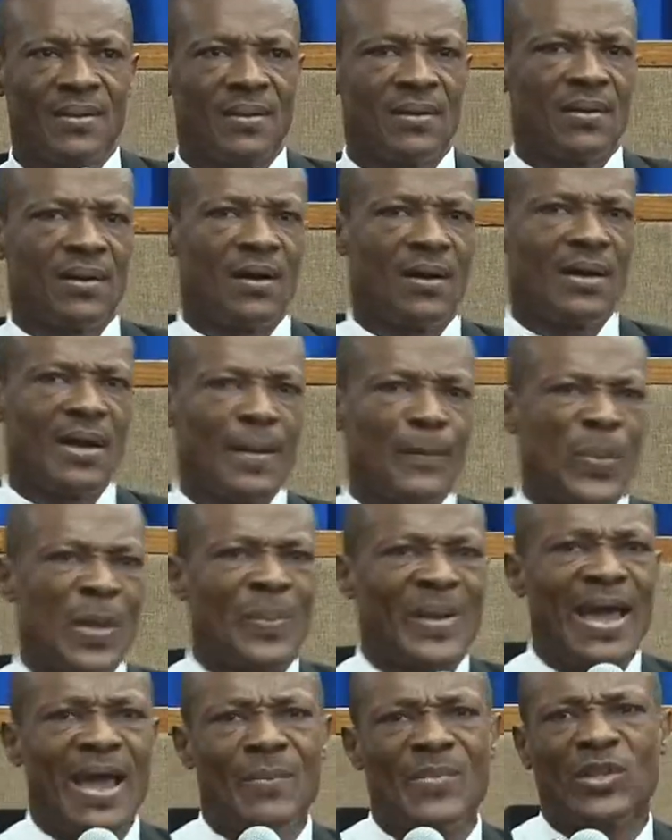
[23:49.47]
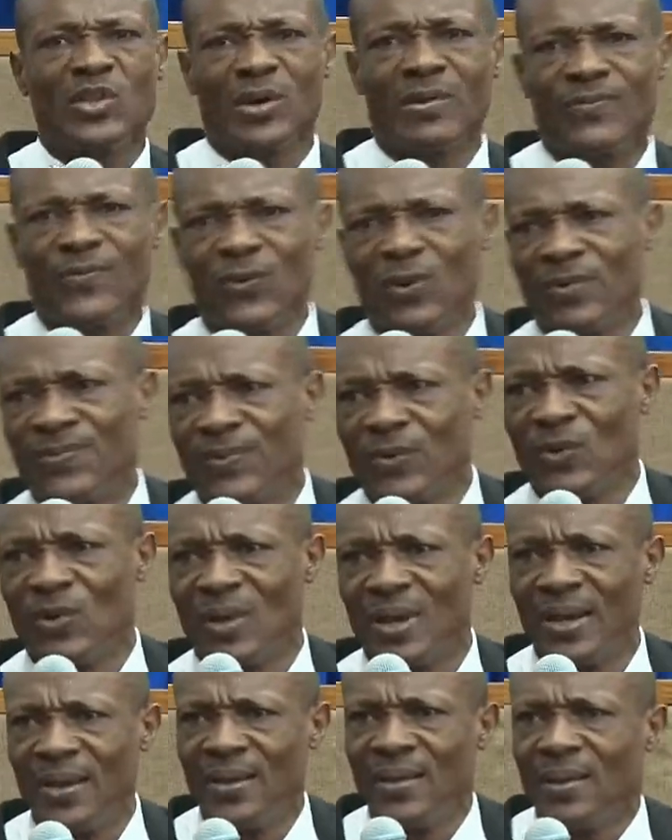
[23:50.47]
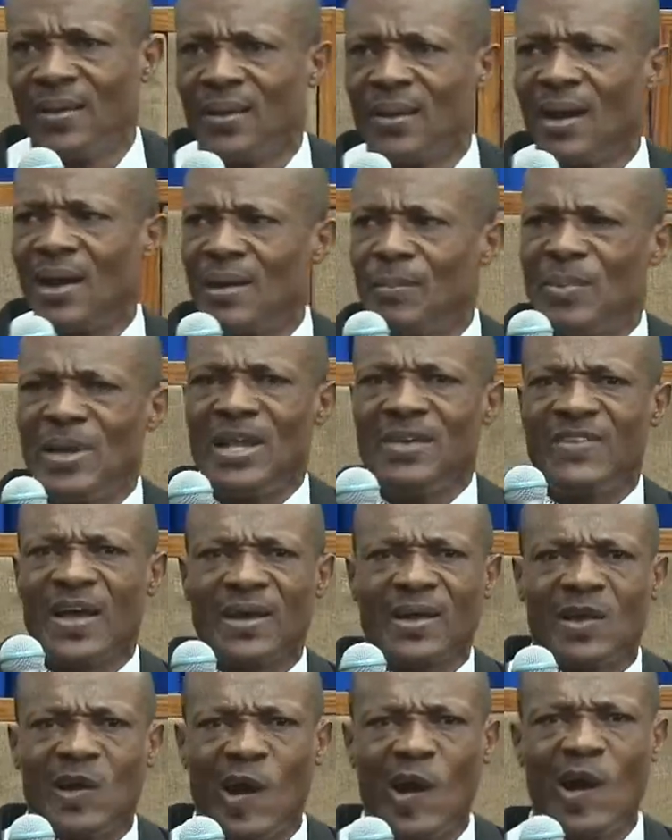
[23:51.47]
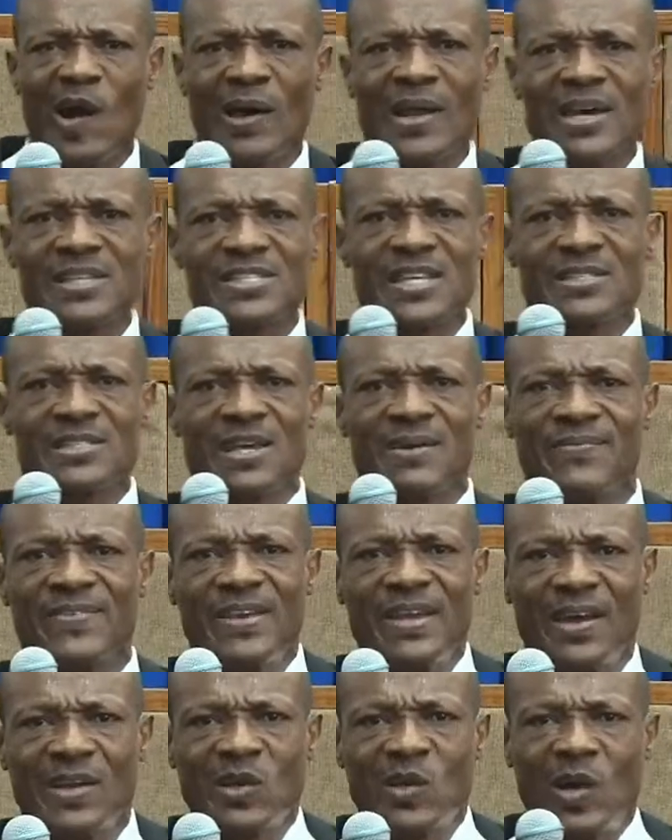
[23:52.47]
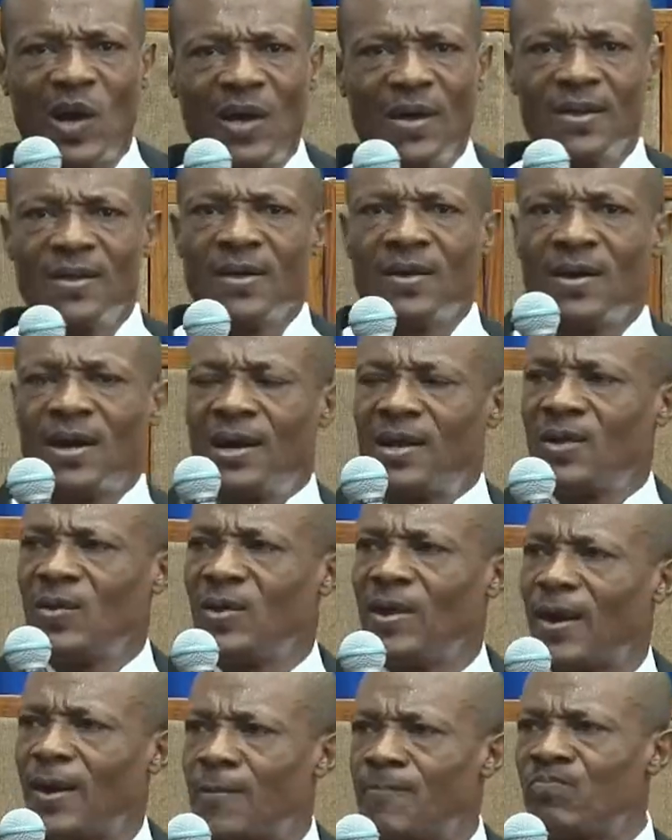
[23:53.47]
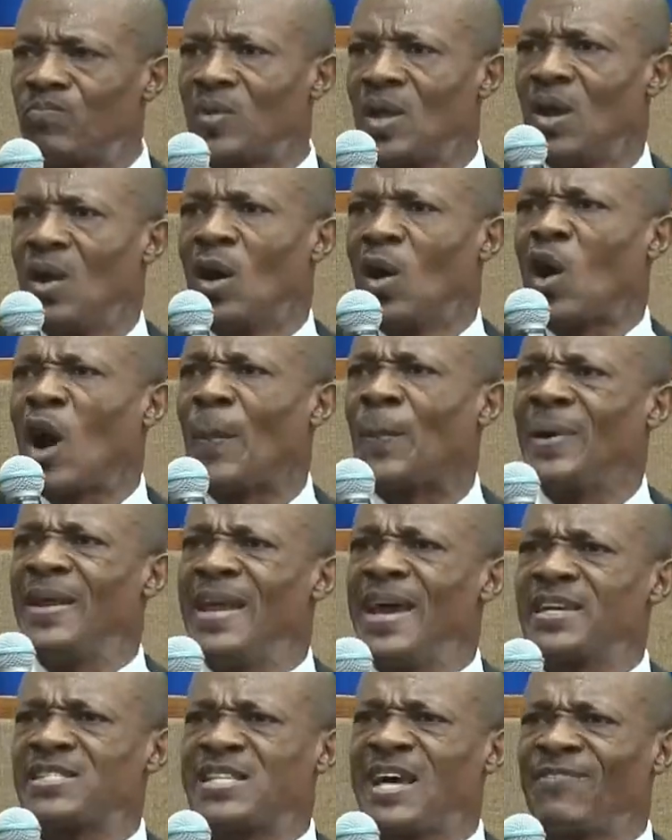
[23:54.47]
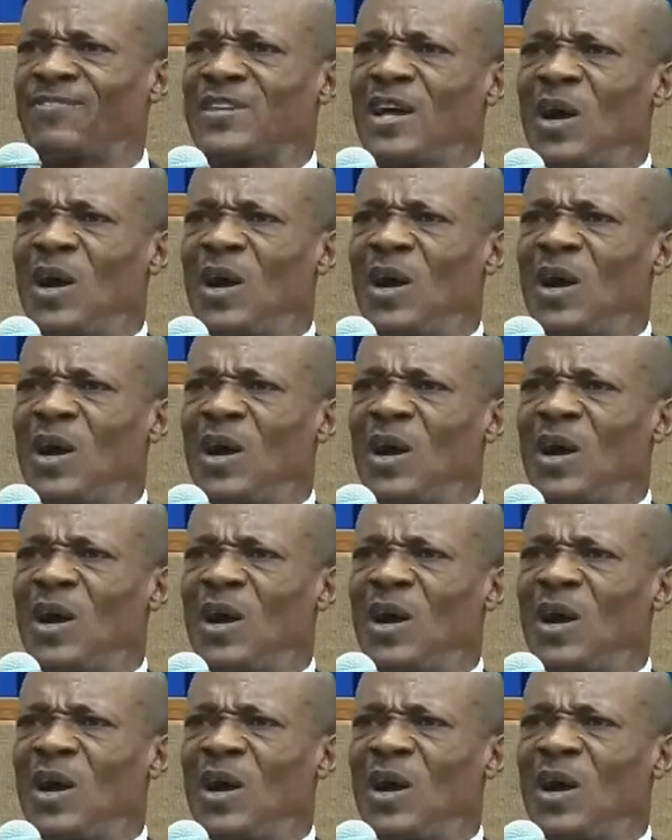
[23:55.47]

All right. People like me turn fool. And believe that God has intervened. And God, hallelujah. Couple days after,